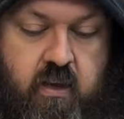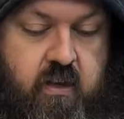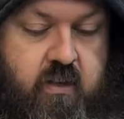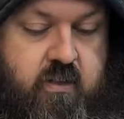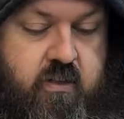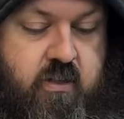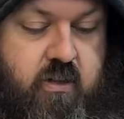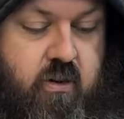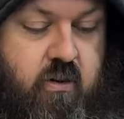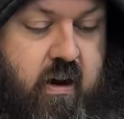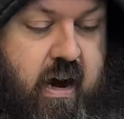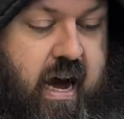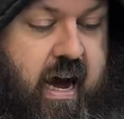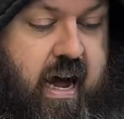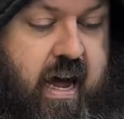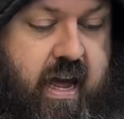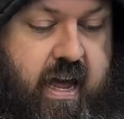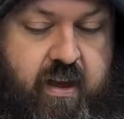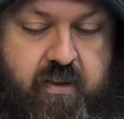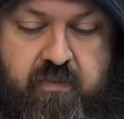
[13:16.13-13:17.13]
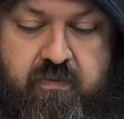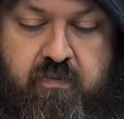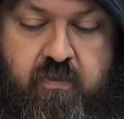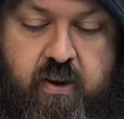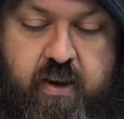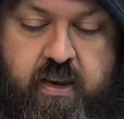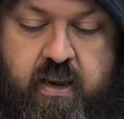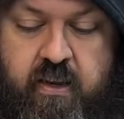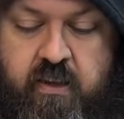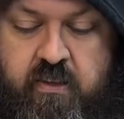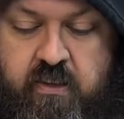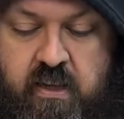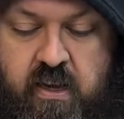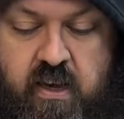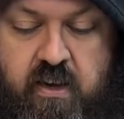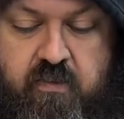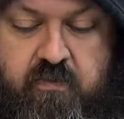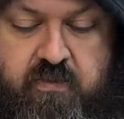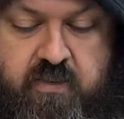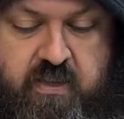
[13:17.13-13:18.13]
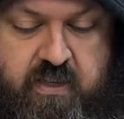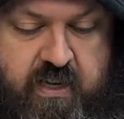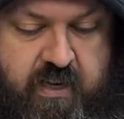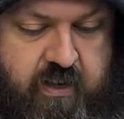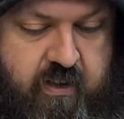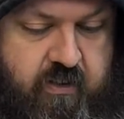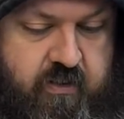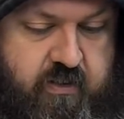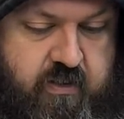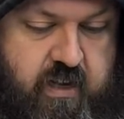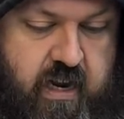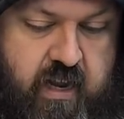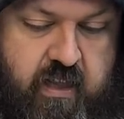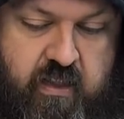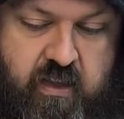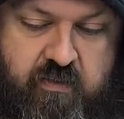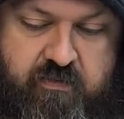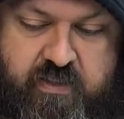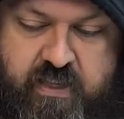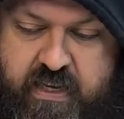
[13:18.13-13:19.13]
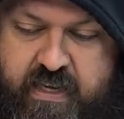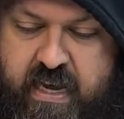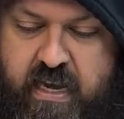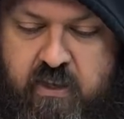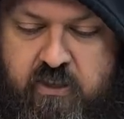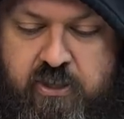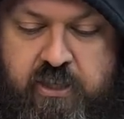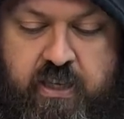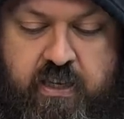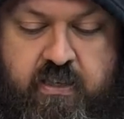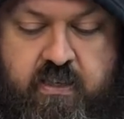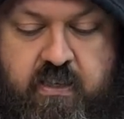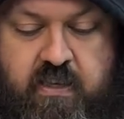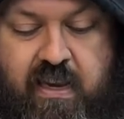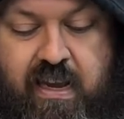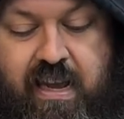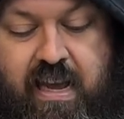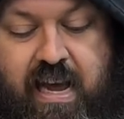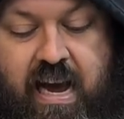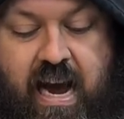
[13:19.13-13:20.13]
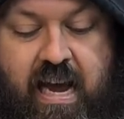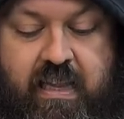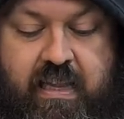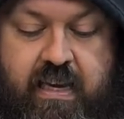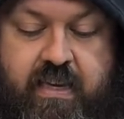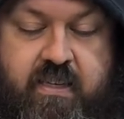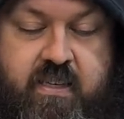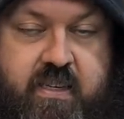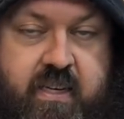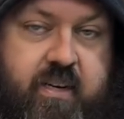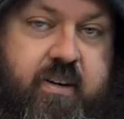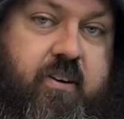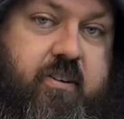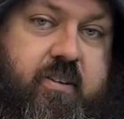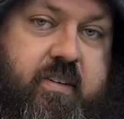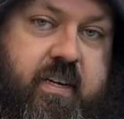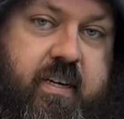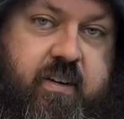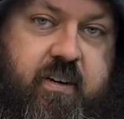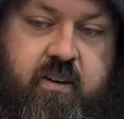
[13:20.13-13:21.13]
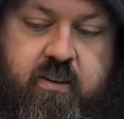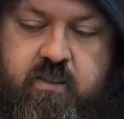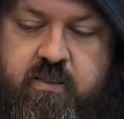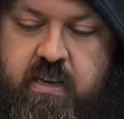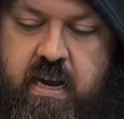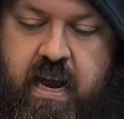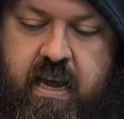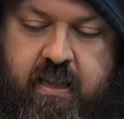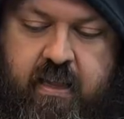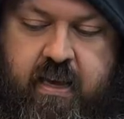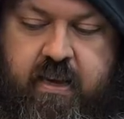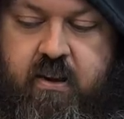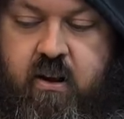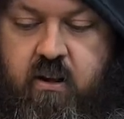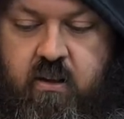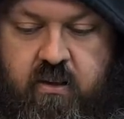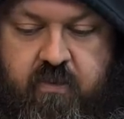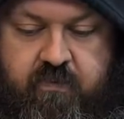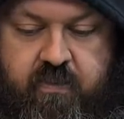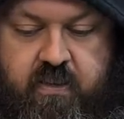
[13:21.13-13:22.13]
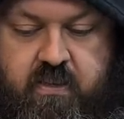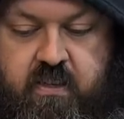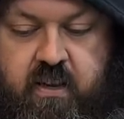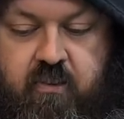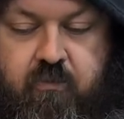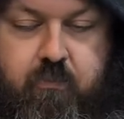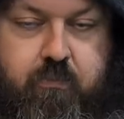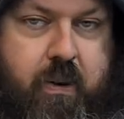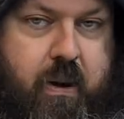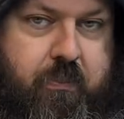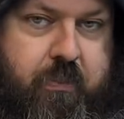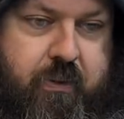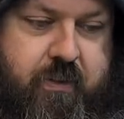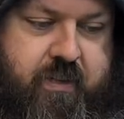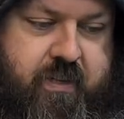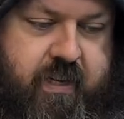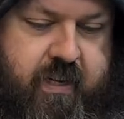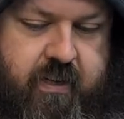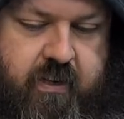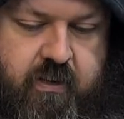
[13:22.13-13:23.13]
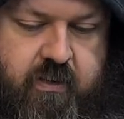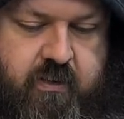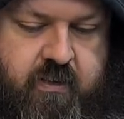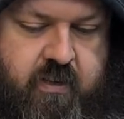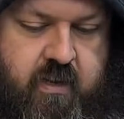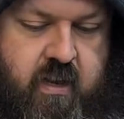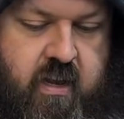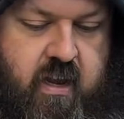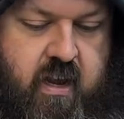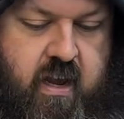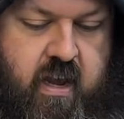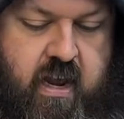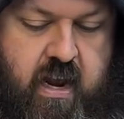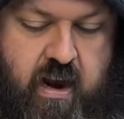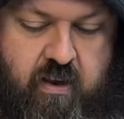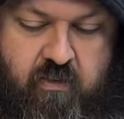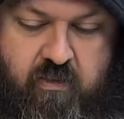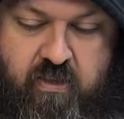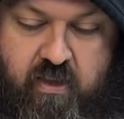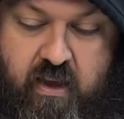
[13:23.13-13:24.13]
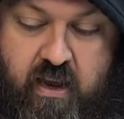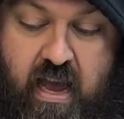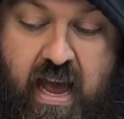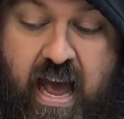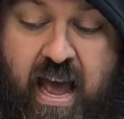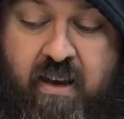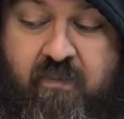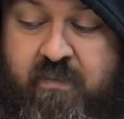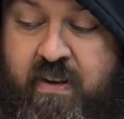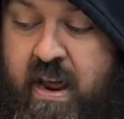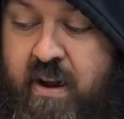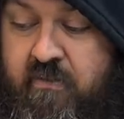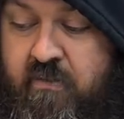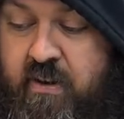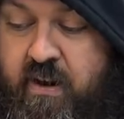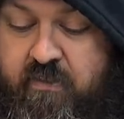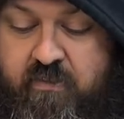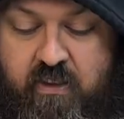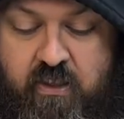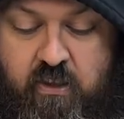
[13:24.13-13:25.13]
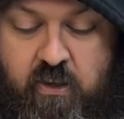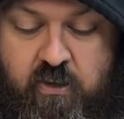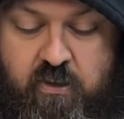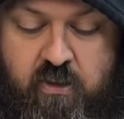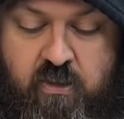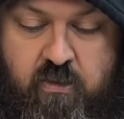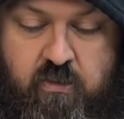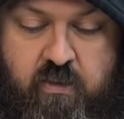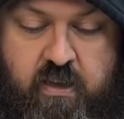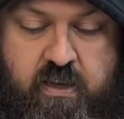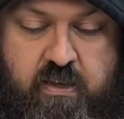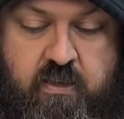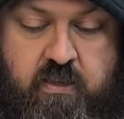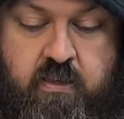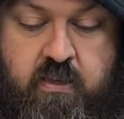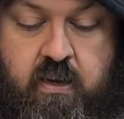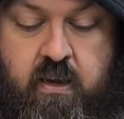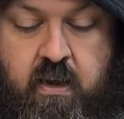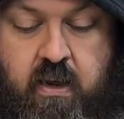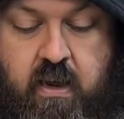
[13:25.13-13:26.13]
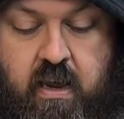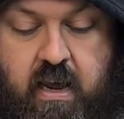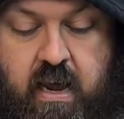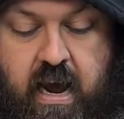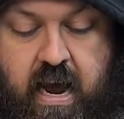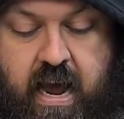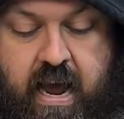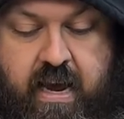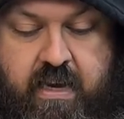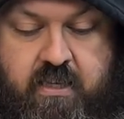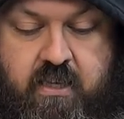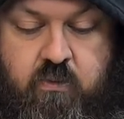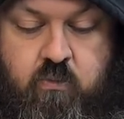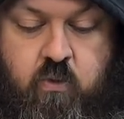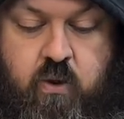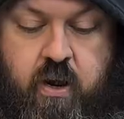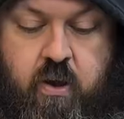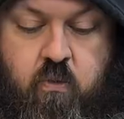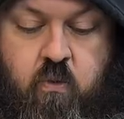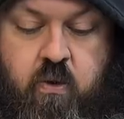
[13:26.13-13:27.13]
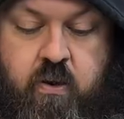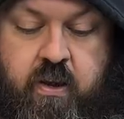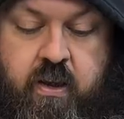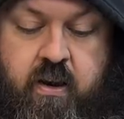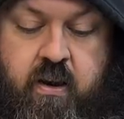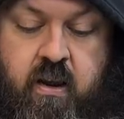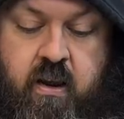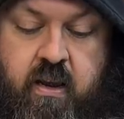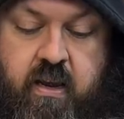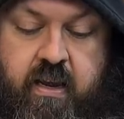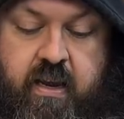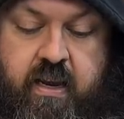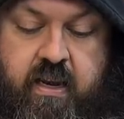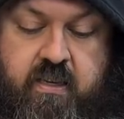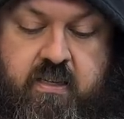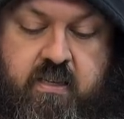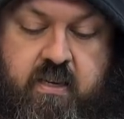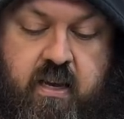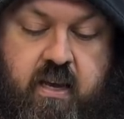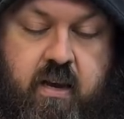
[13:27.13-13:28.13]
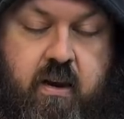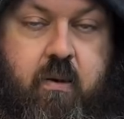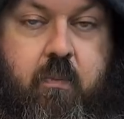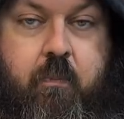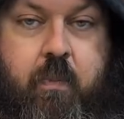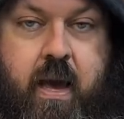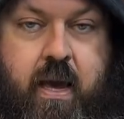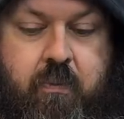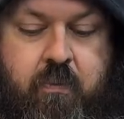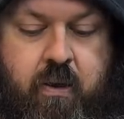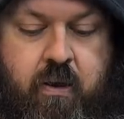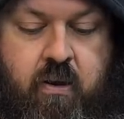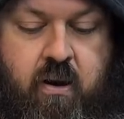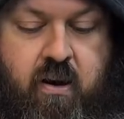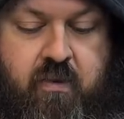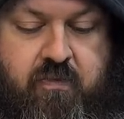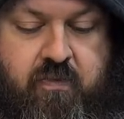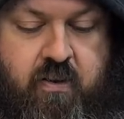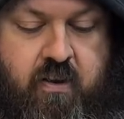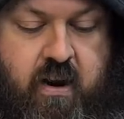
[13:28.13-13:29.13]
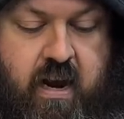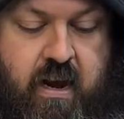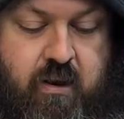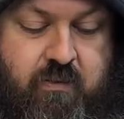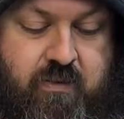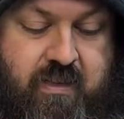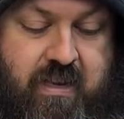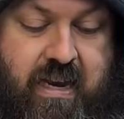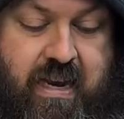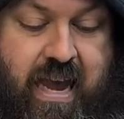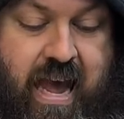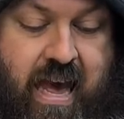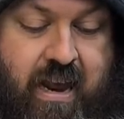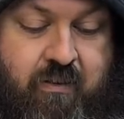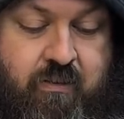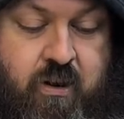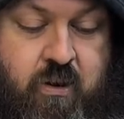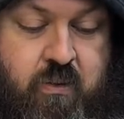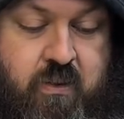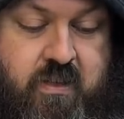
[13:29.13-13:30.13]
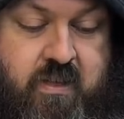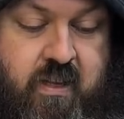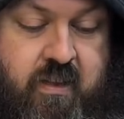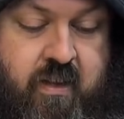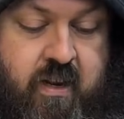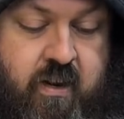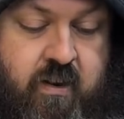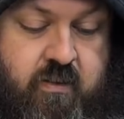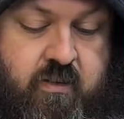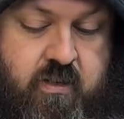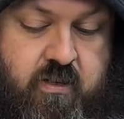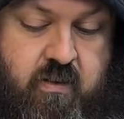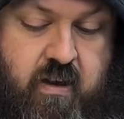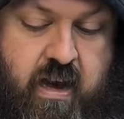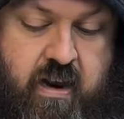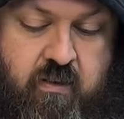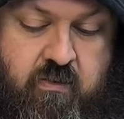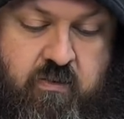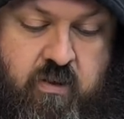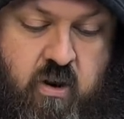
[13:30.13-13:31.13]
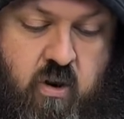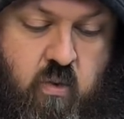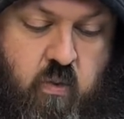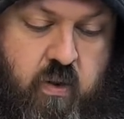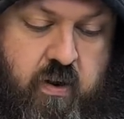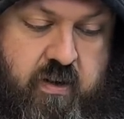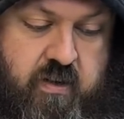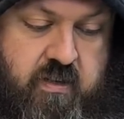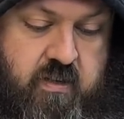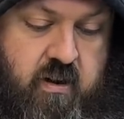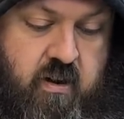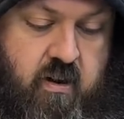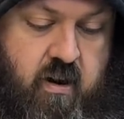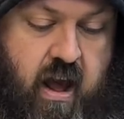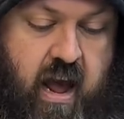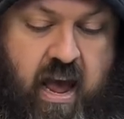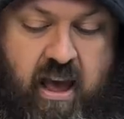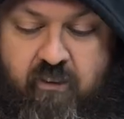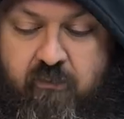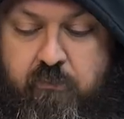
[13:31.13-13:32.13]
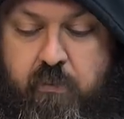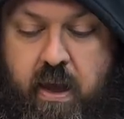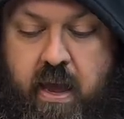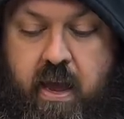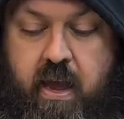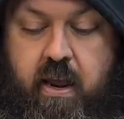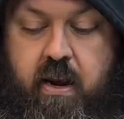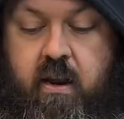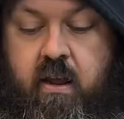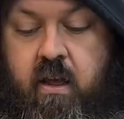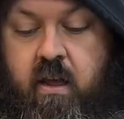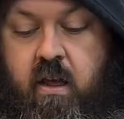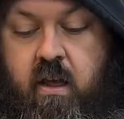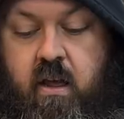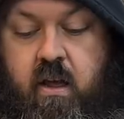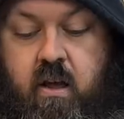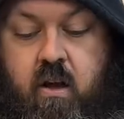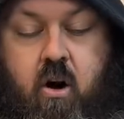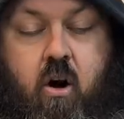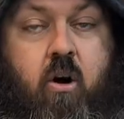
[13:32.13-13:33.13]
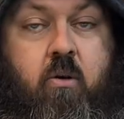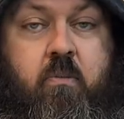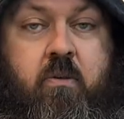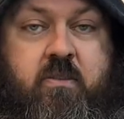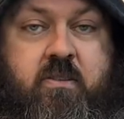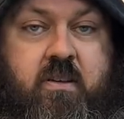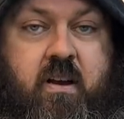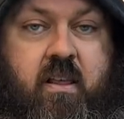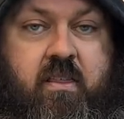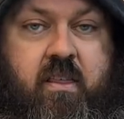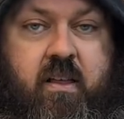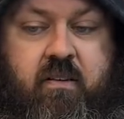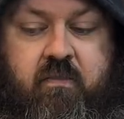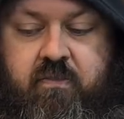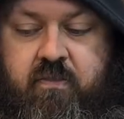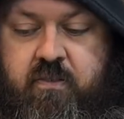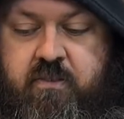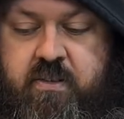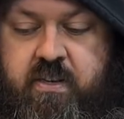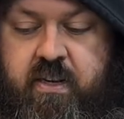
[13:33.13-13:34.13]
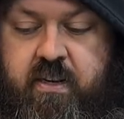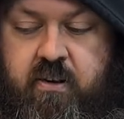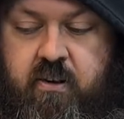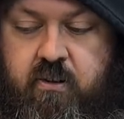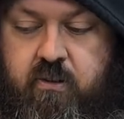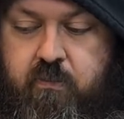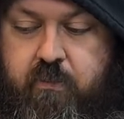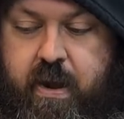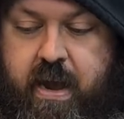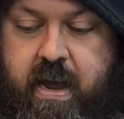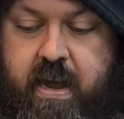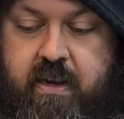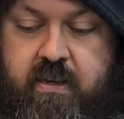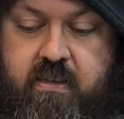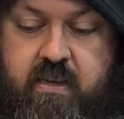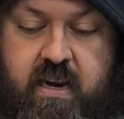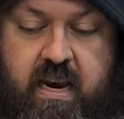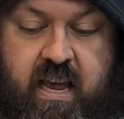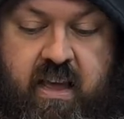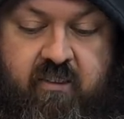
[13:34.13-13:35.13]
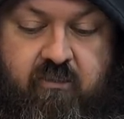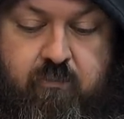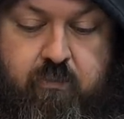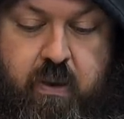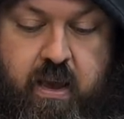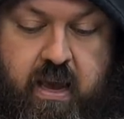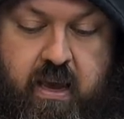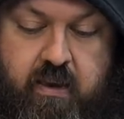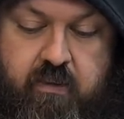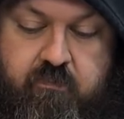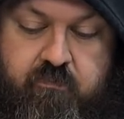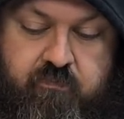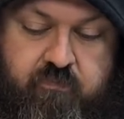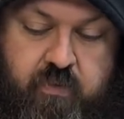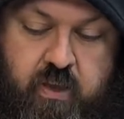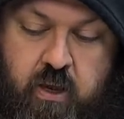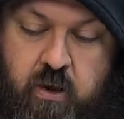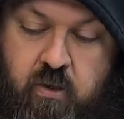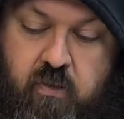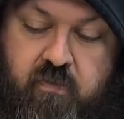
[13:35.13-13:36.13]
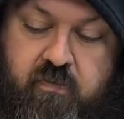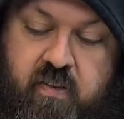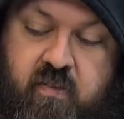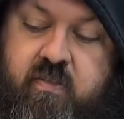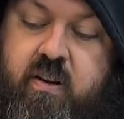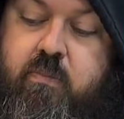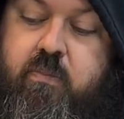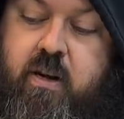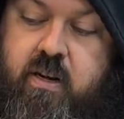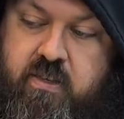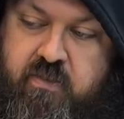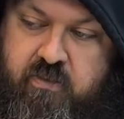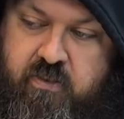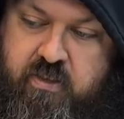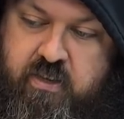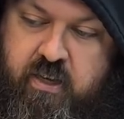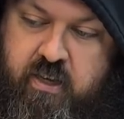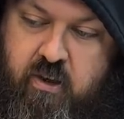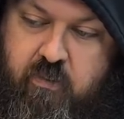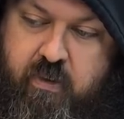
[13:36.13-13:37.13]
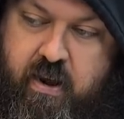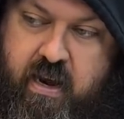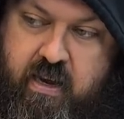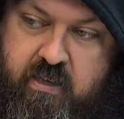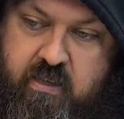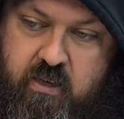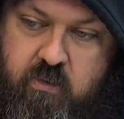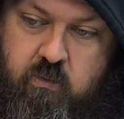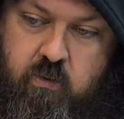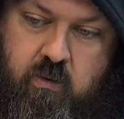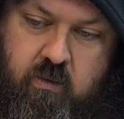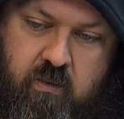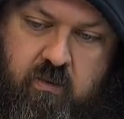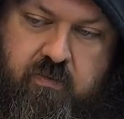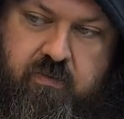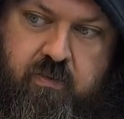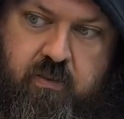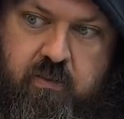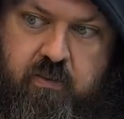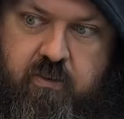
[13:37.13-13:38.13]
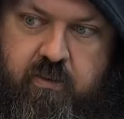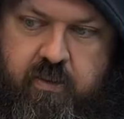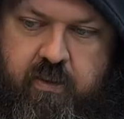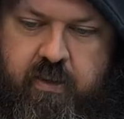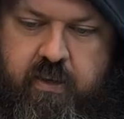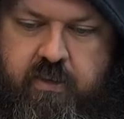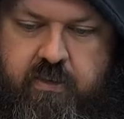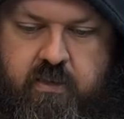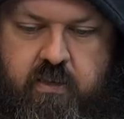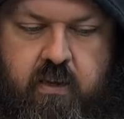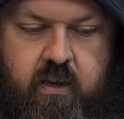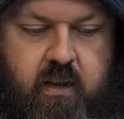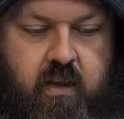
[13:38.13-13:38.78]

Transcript: So I freaking love stickers. I love decal sheets. I like stickers. I like all of this stuff. Bumper stickers, everything. I've never even looked through this. I asked him what he wanted. He said, make me an offer. I was like, I don't know what's in there, so I don't know where to start. I have paid almost nothing for sticker bags, and I have paid, $50 for sticker bags that were a little fuller than this.